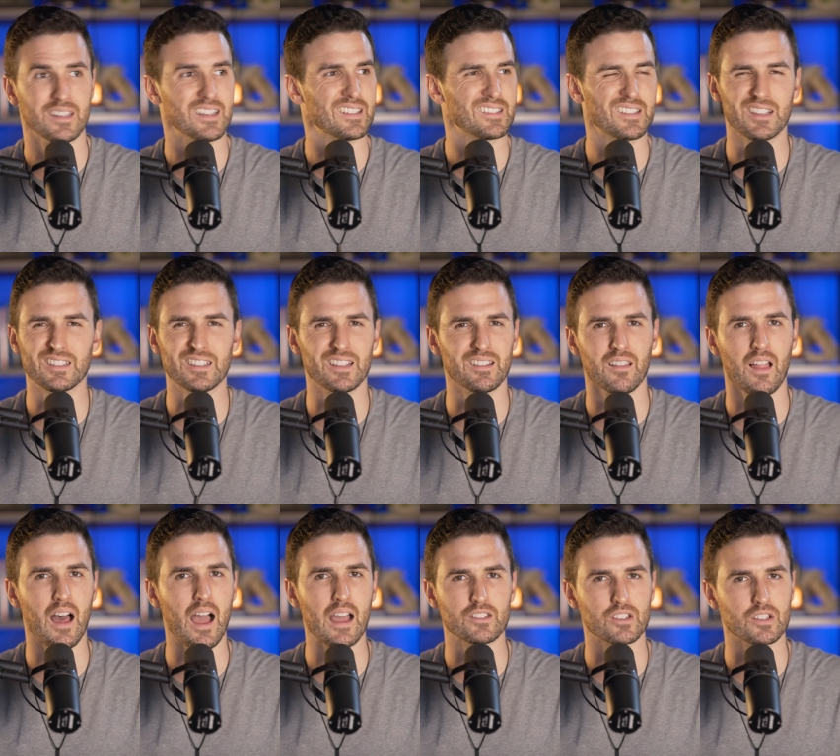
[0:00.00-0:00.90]
And it doesn't
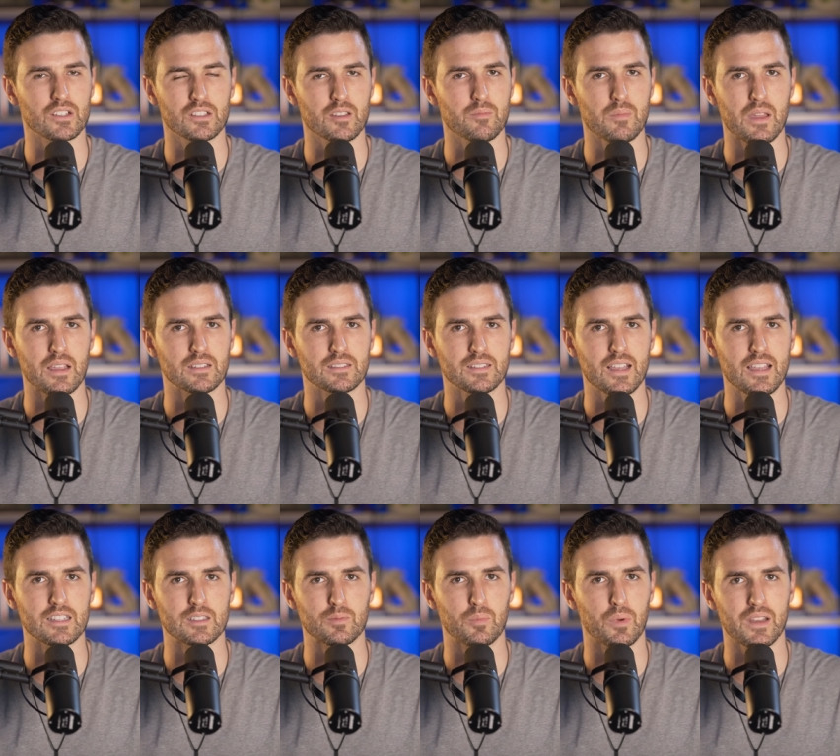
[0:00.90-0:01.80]
logically make
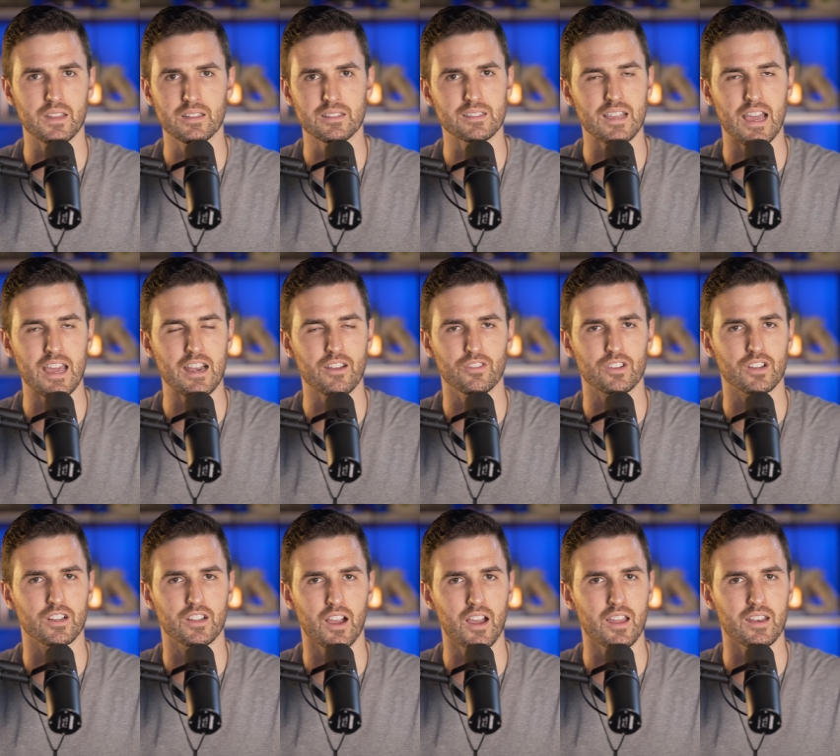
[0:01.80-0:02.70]
sense, but inside of
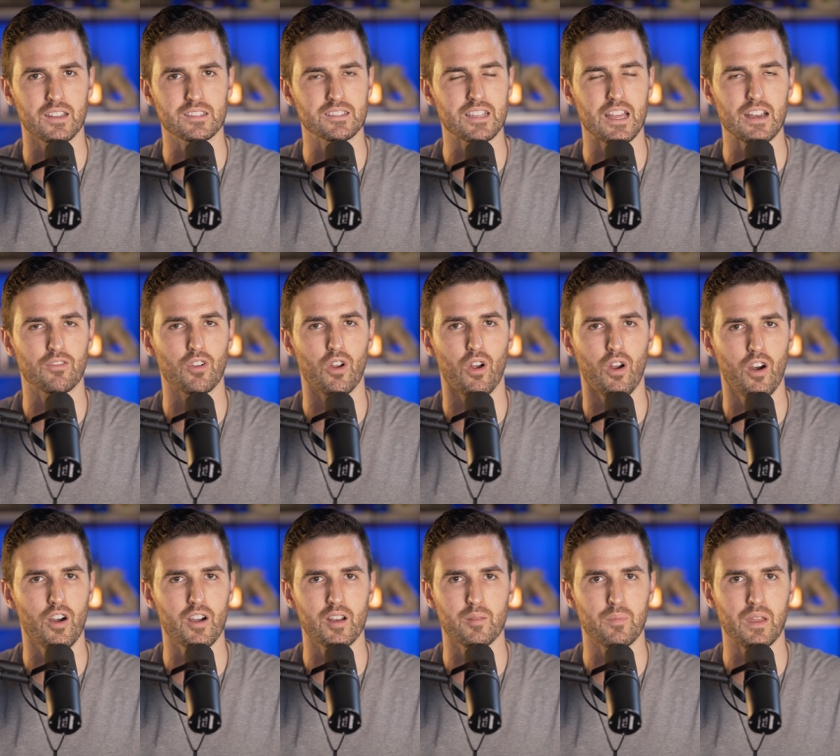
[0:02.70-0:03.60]
your gut, inside of your
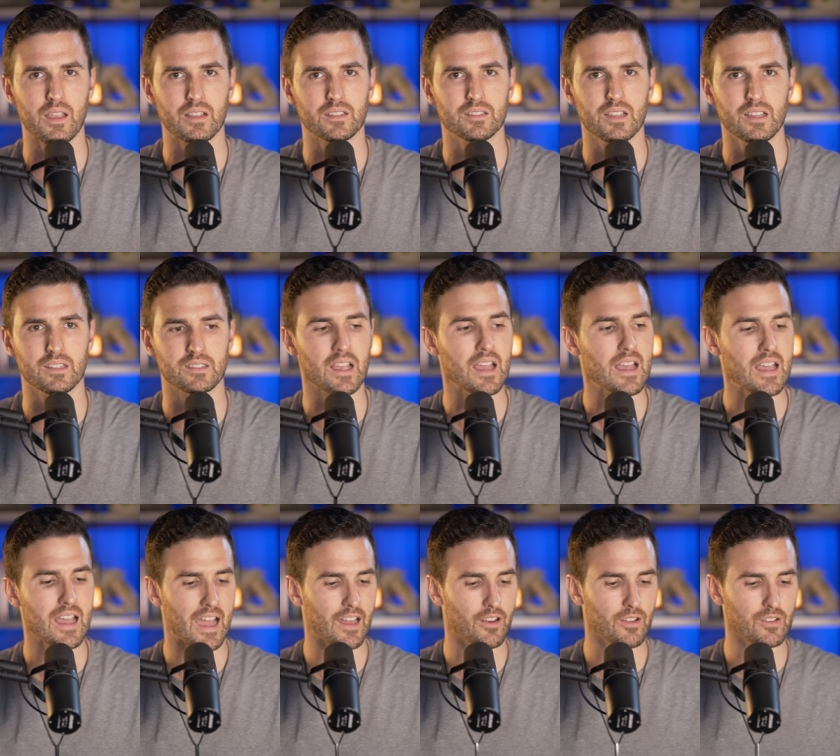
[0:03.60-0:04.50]
heart, it makes sense.
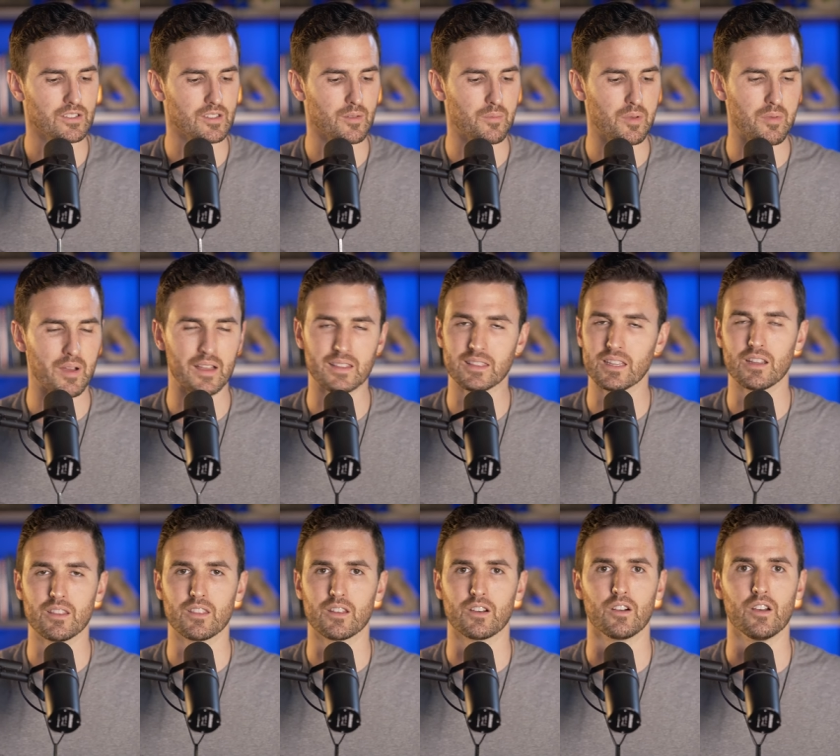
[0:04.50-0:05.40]
I know there's some people out
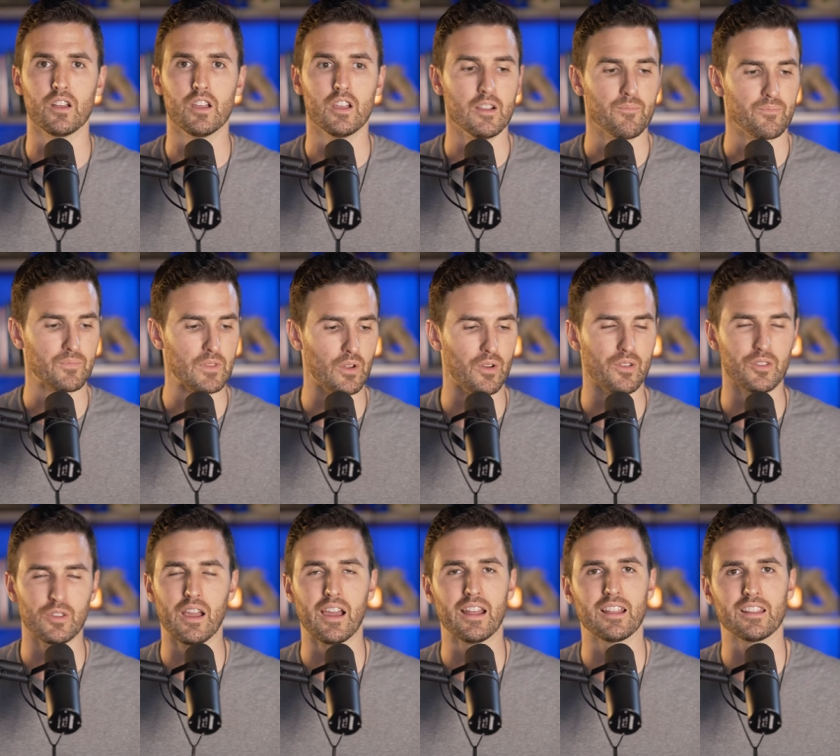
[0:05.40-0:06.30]
there that are, you know,
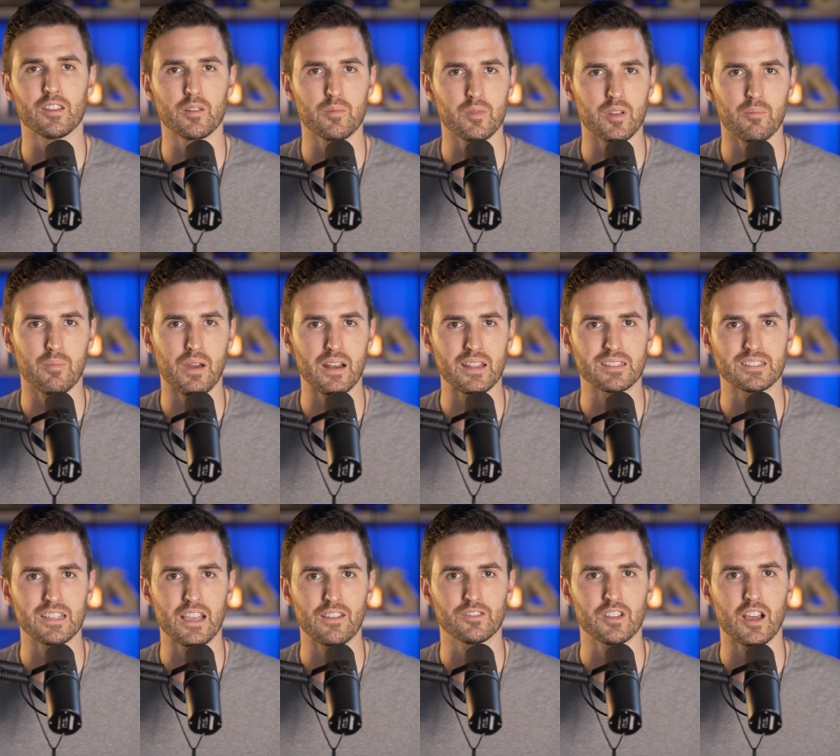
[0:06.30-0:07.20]
you had a little bit of money
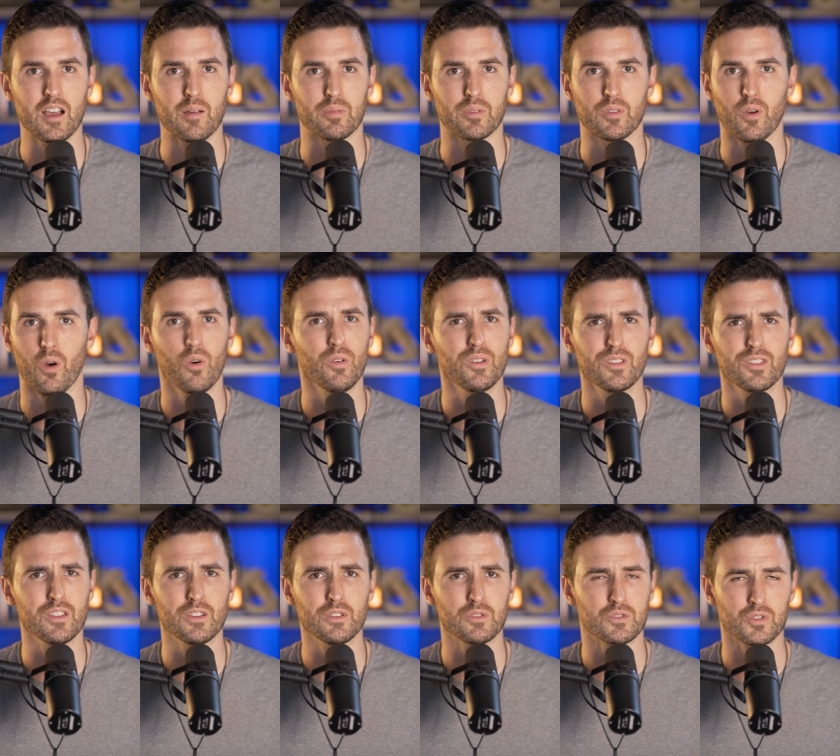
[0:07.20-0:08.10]
saved up, and the only
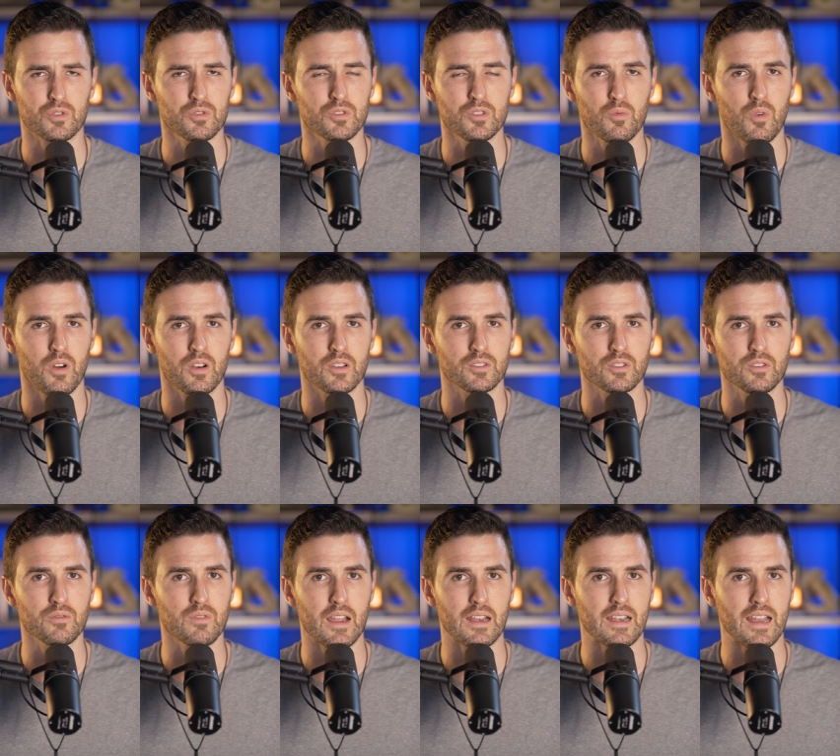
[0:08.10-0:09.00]
thing you truly want to
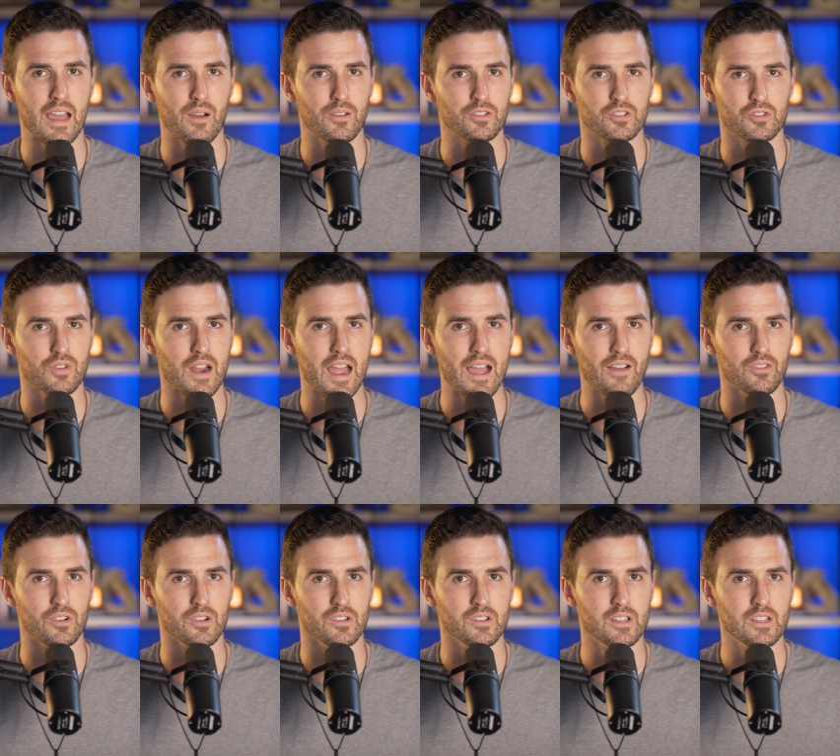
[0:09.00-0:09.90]
do right now is
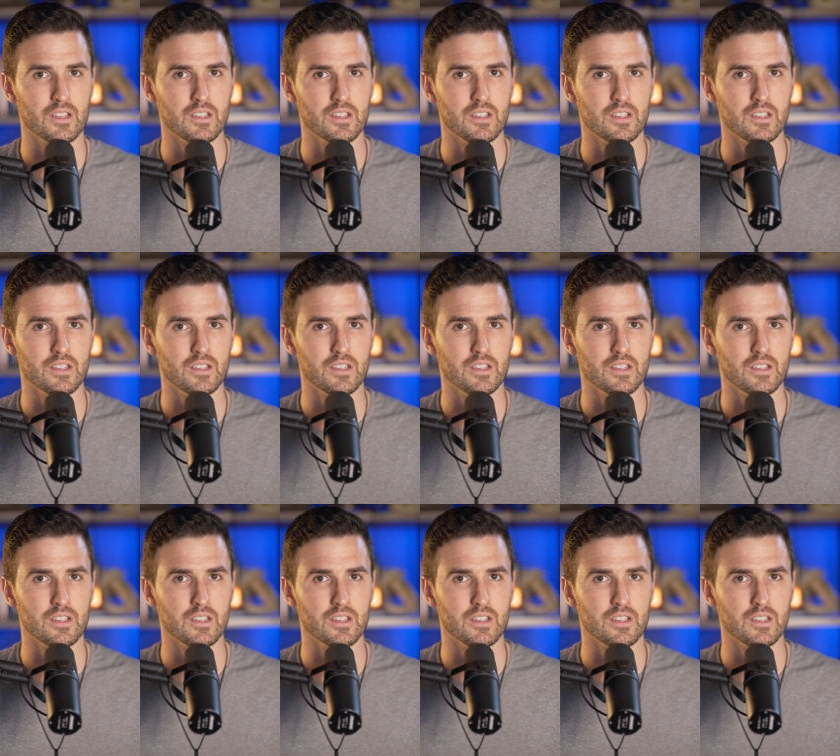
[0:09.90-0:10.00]
travel.